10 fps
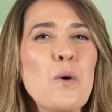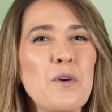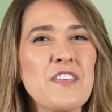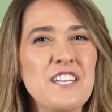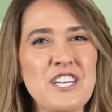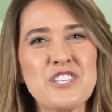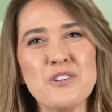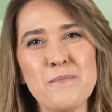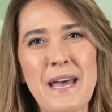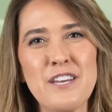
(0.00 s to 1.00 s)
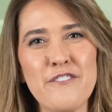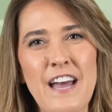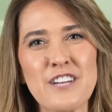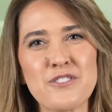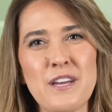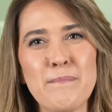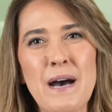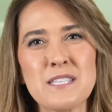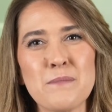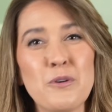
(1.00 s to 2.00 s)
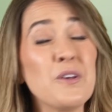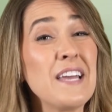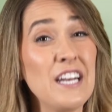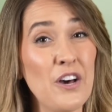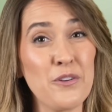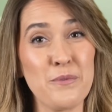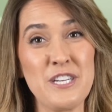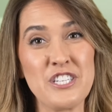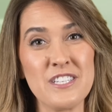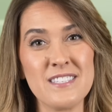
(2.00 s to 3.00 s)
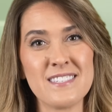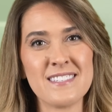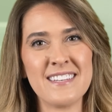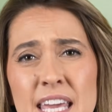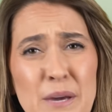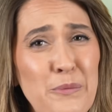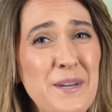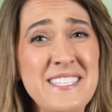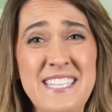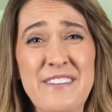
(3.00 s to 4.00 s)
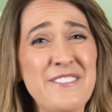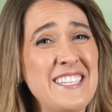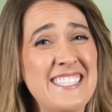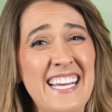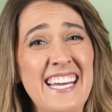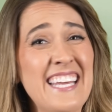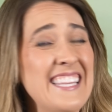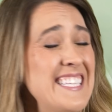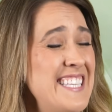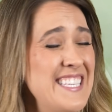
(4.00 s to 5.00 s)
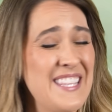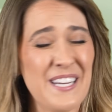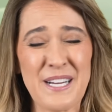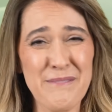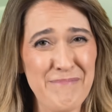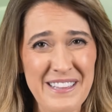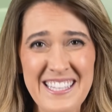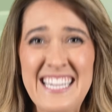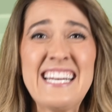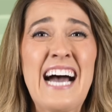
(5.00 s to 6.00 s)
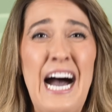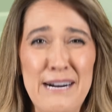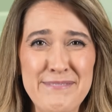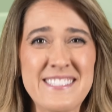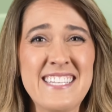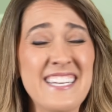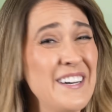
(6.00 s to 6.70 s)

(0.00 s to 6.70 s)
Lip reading: with additional manufacturing possible in other regions. Can we safely say this is the complete opposite